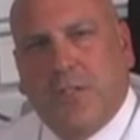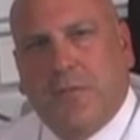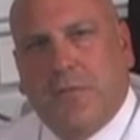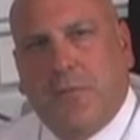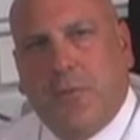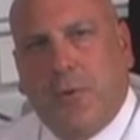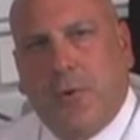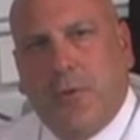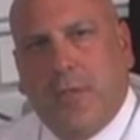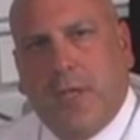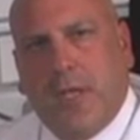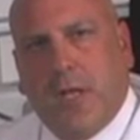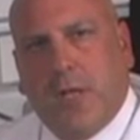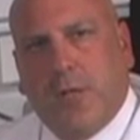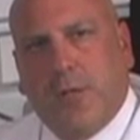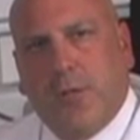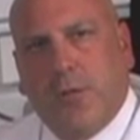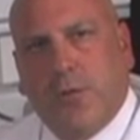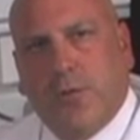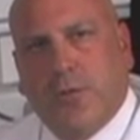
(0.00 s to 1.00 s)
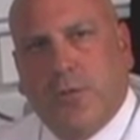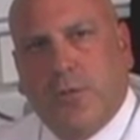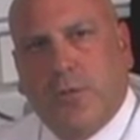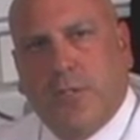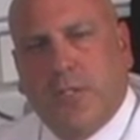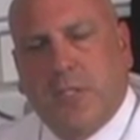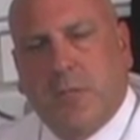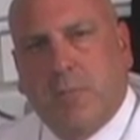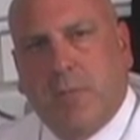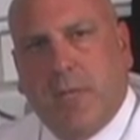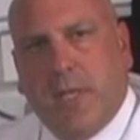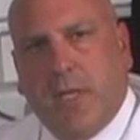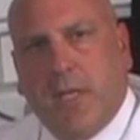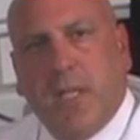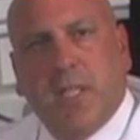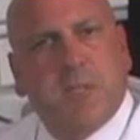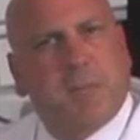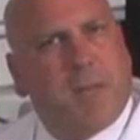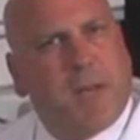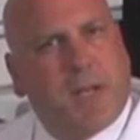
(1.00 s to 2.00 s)
for the occlusal splint,
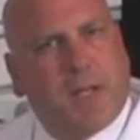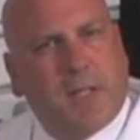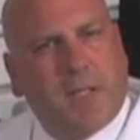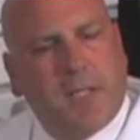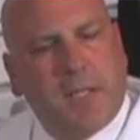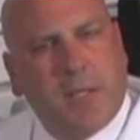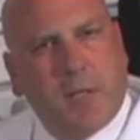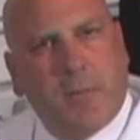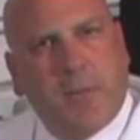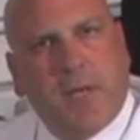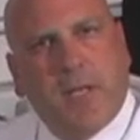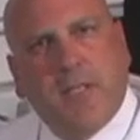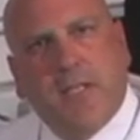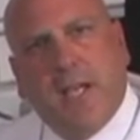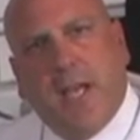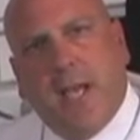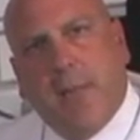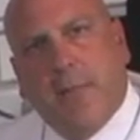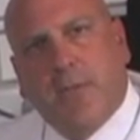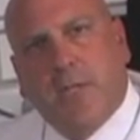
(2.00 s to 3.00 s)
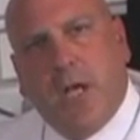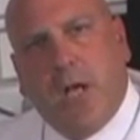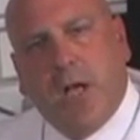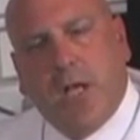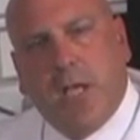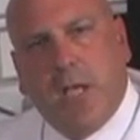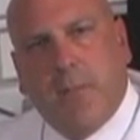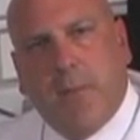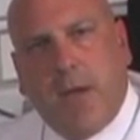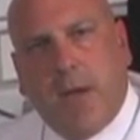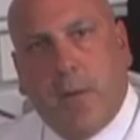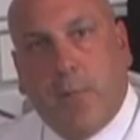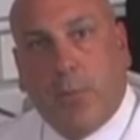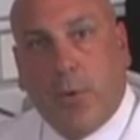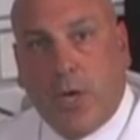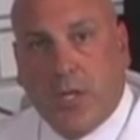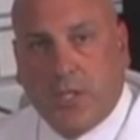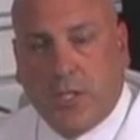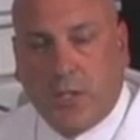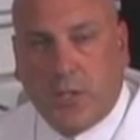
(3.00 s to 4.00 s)
let's spend a little bit of time talking about
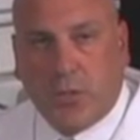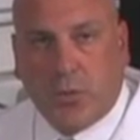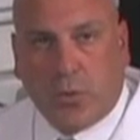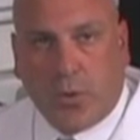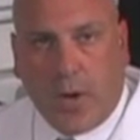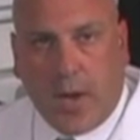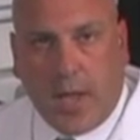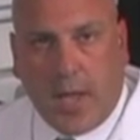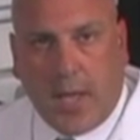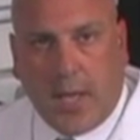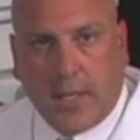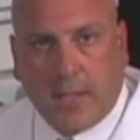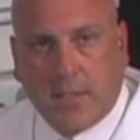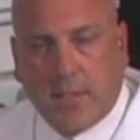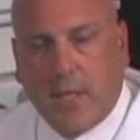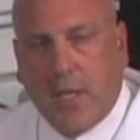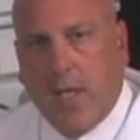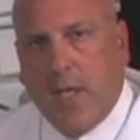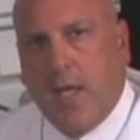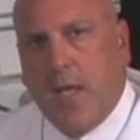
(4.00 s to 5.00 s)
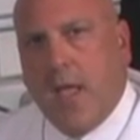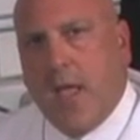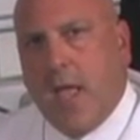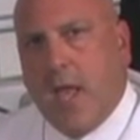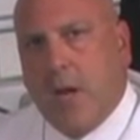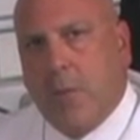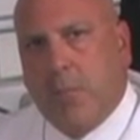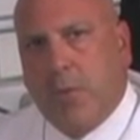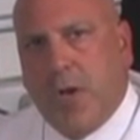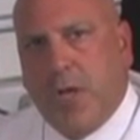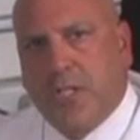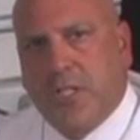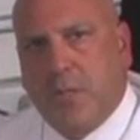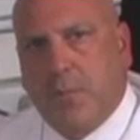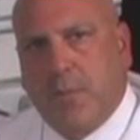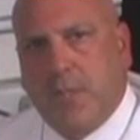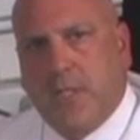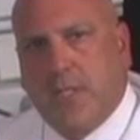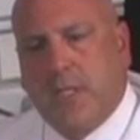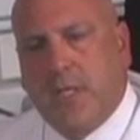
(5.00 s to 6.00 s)
impression trays and
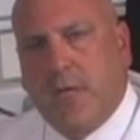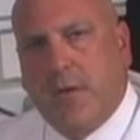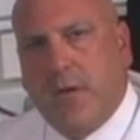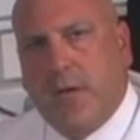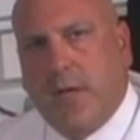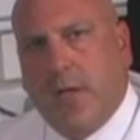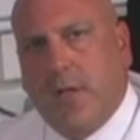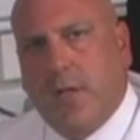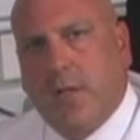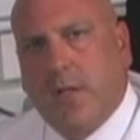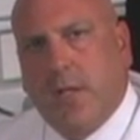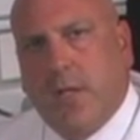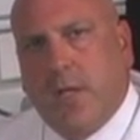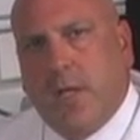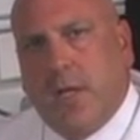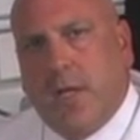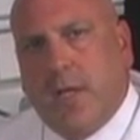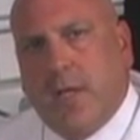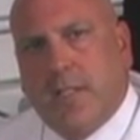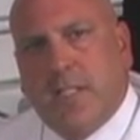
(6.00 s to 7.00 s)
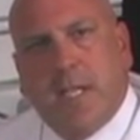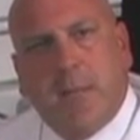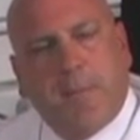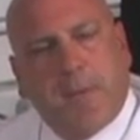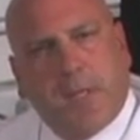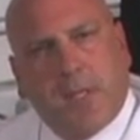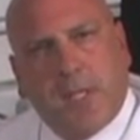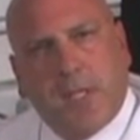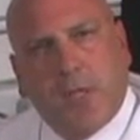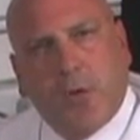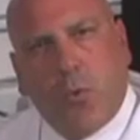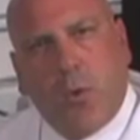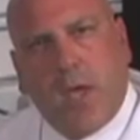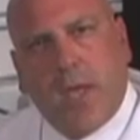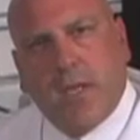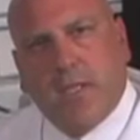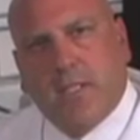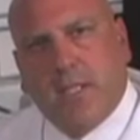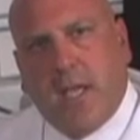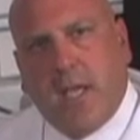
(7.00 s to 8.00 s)
impression material. Typically, the way
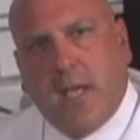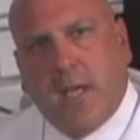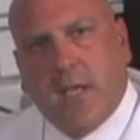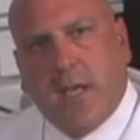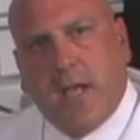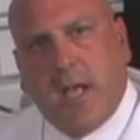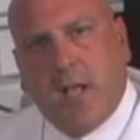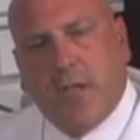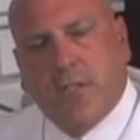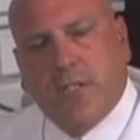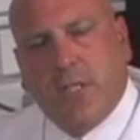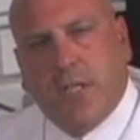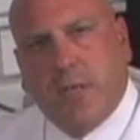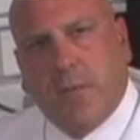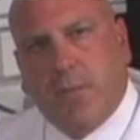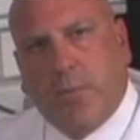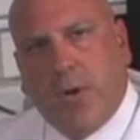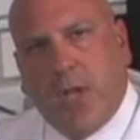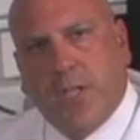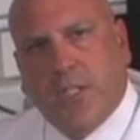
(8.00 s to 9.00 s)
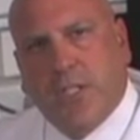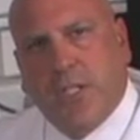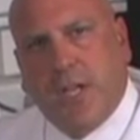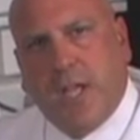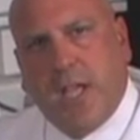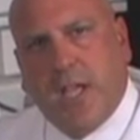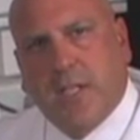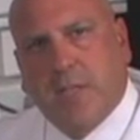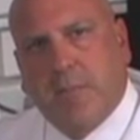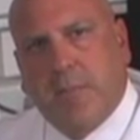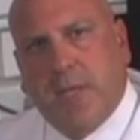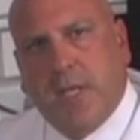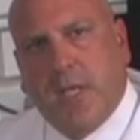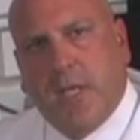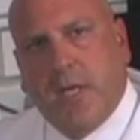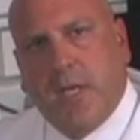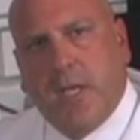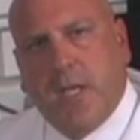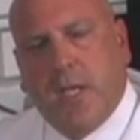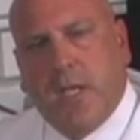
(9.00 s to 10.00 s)
to take an alginate impression has
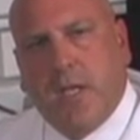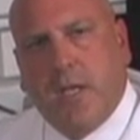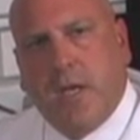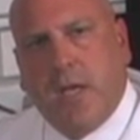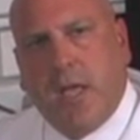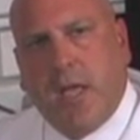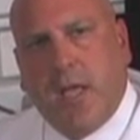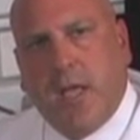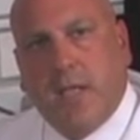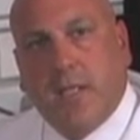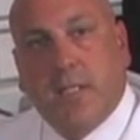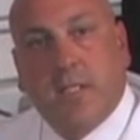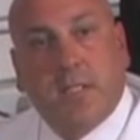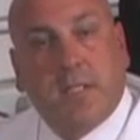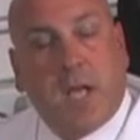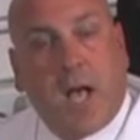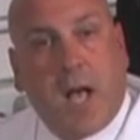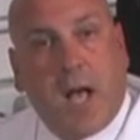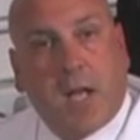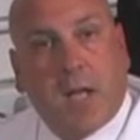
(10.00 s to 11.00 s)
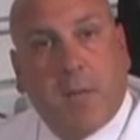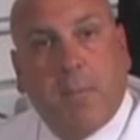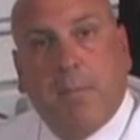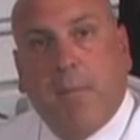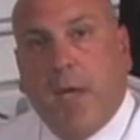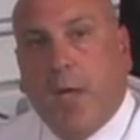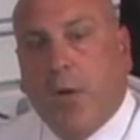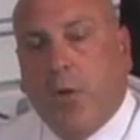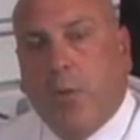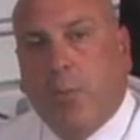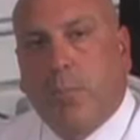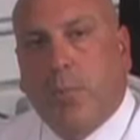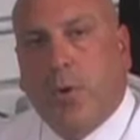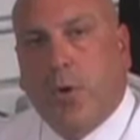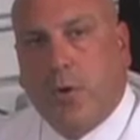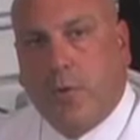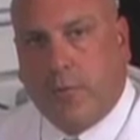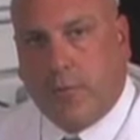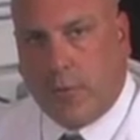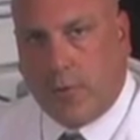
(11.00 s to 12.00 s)
been in a stock metal
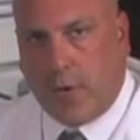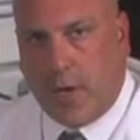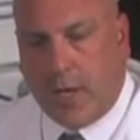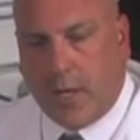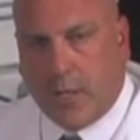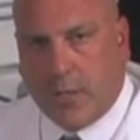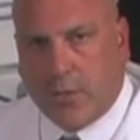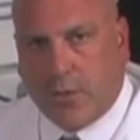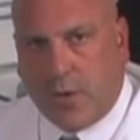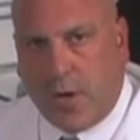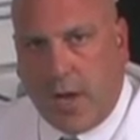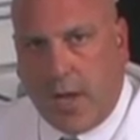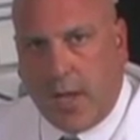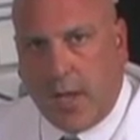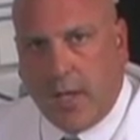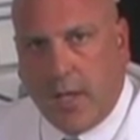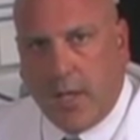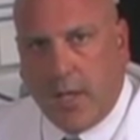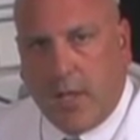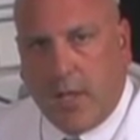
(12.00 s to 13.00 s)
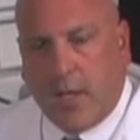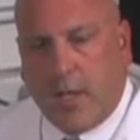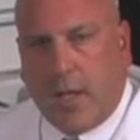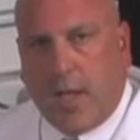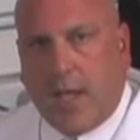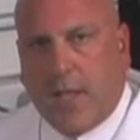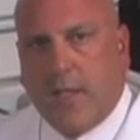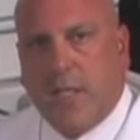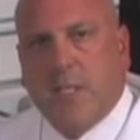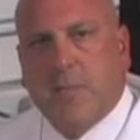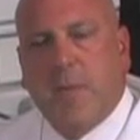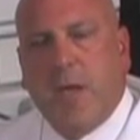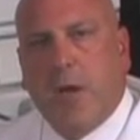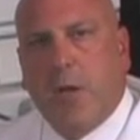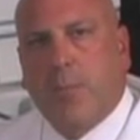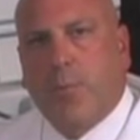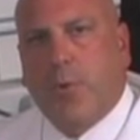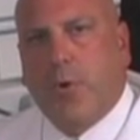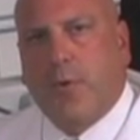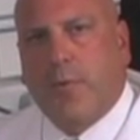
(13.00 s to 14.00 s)
perforated tray. And these
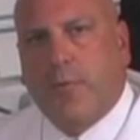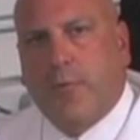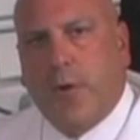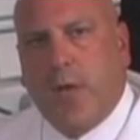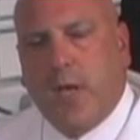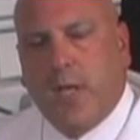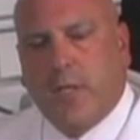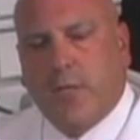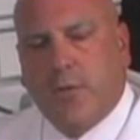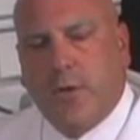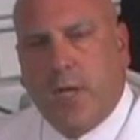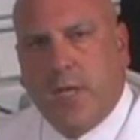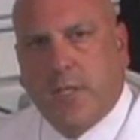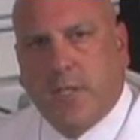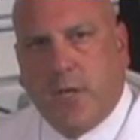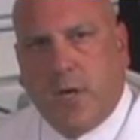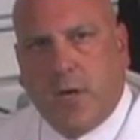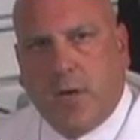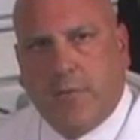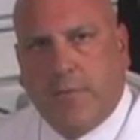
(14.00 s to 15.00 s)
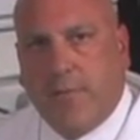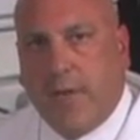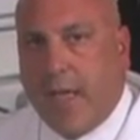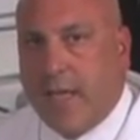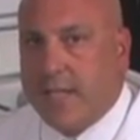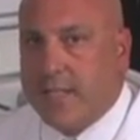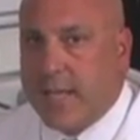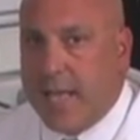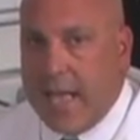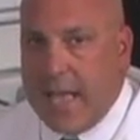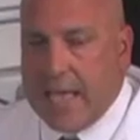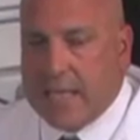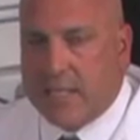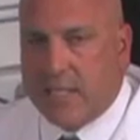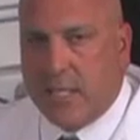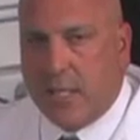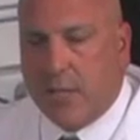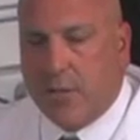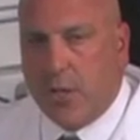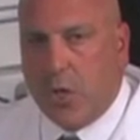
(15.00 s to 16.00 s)
metal perforated trays are
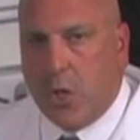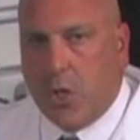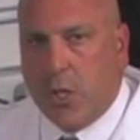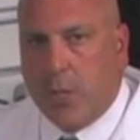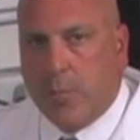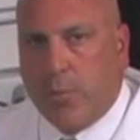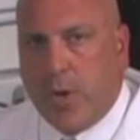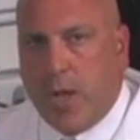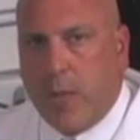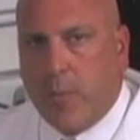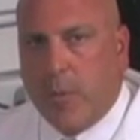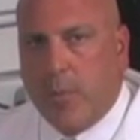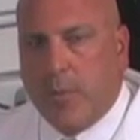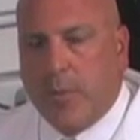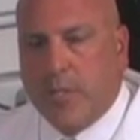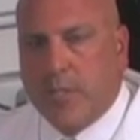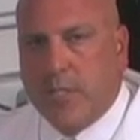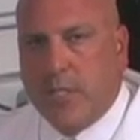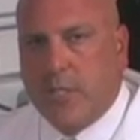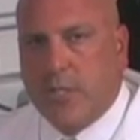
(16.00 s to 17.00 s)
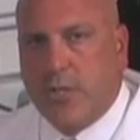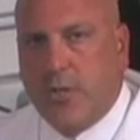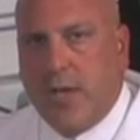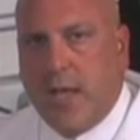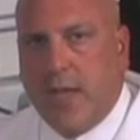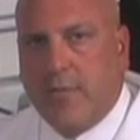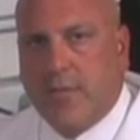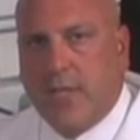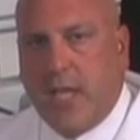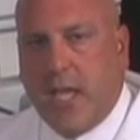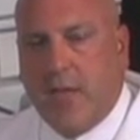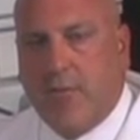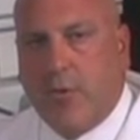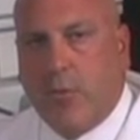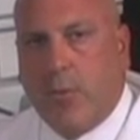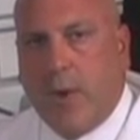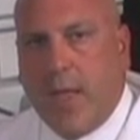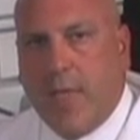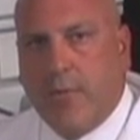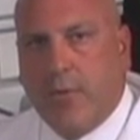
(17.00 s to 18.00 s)
fantastic. The only problem is that you have to have a
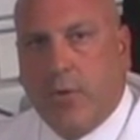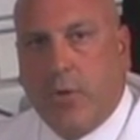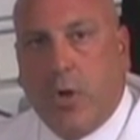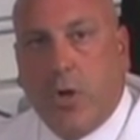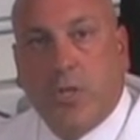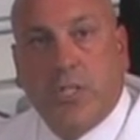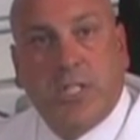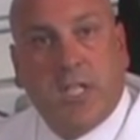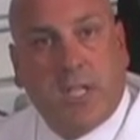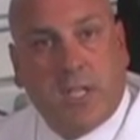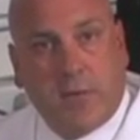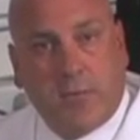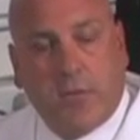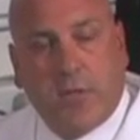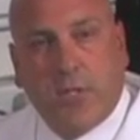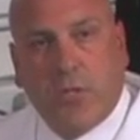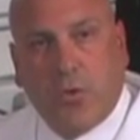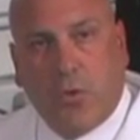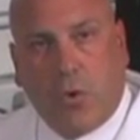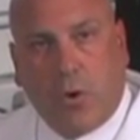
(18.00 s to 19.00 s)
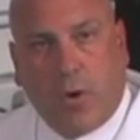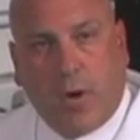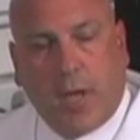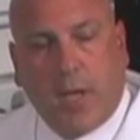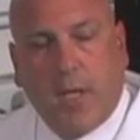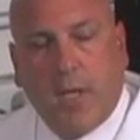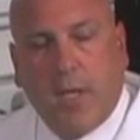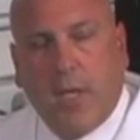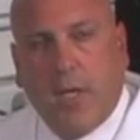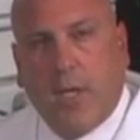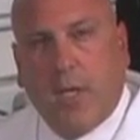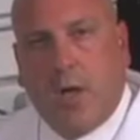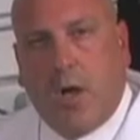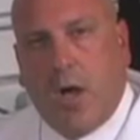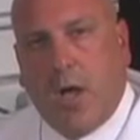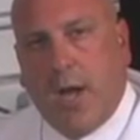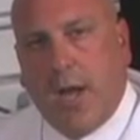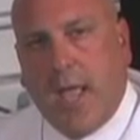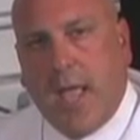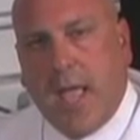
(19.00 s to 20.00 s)
rather large inventory
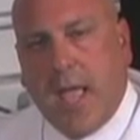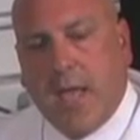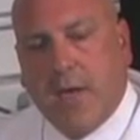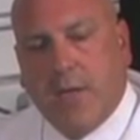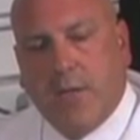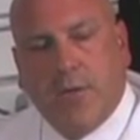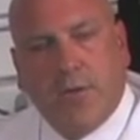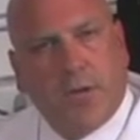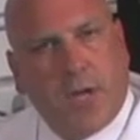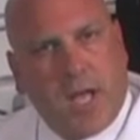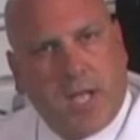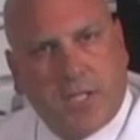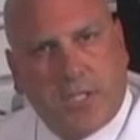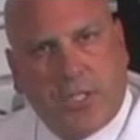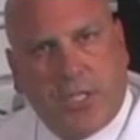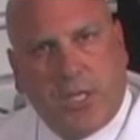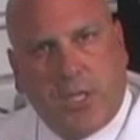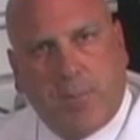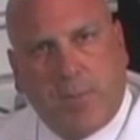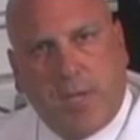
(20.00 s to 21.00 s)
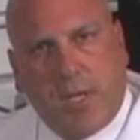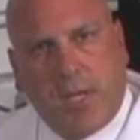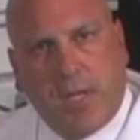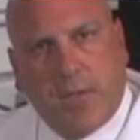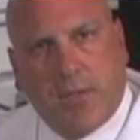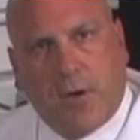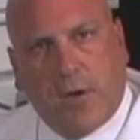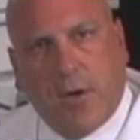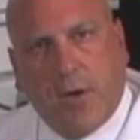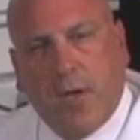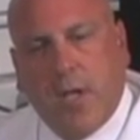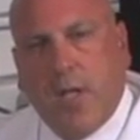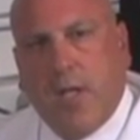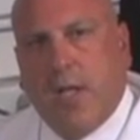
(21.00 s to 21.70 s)
on hand, and they're not cheap either.